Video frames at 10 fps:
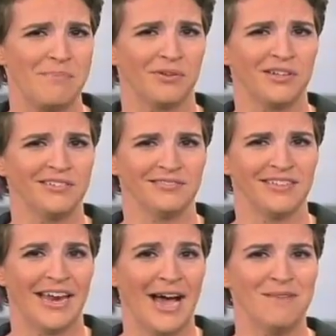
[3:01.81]
people,
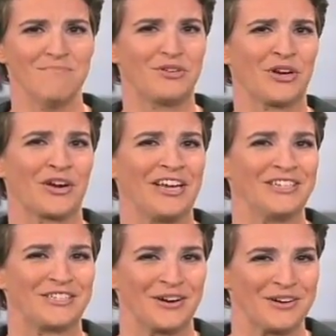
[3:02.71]
and I'm sure
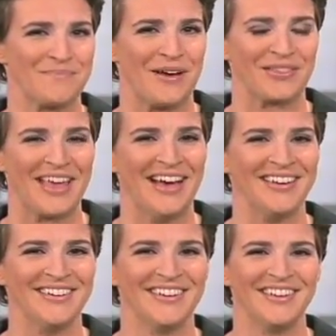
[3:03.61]
concerned about
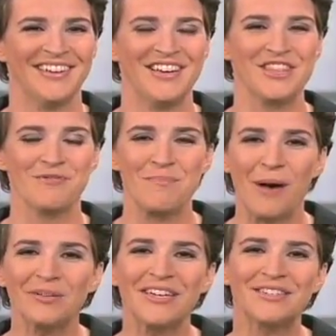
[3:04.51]
that. The
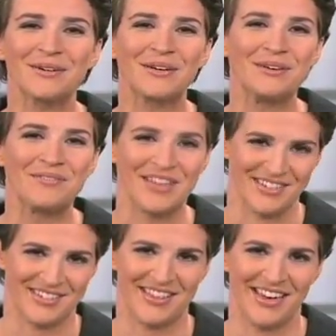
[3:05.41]
Republicans are
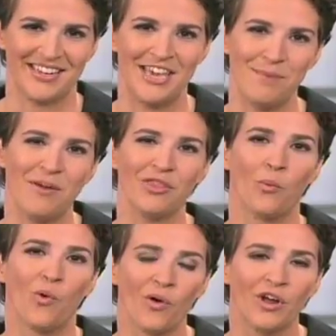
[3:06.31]
convinced that keeping
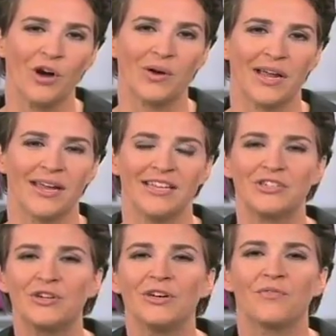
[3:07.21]
the war going
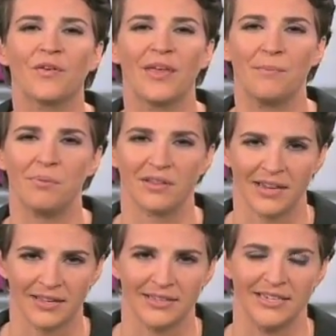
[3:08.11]
is good for them
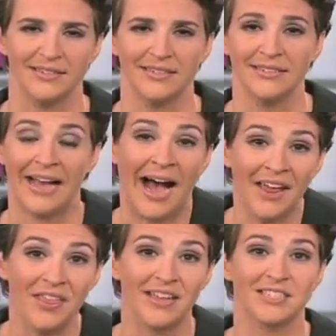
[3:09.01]
politically.
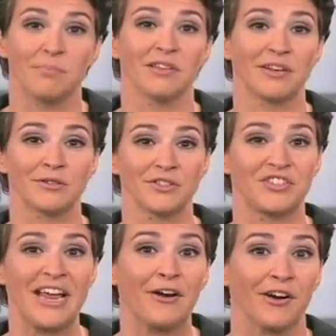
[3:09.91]
I think it's a political
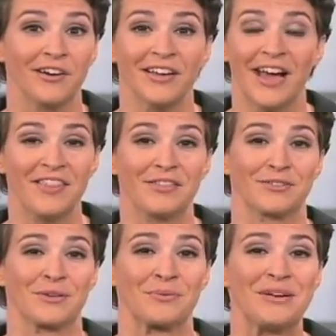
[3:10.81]
stinker. I think
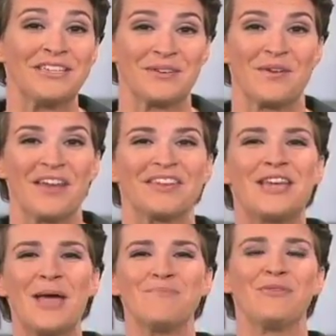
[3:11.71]
there's a reason why the
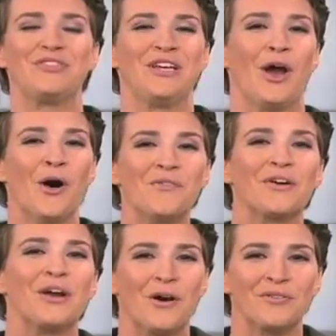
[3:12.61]
tape you've seen over and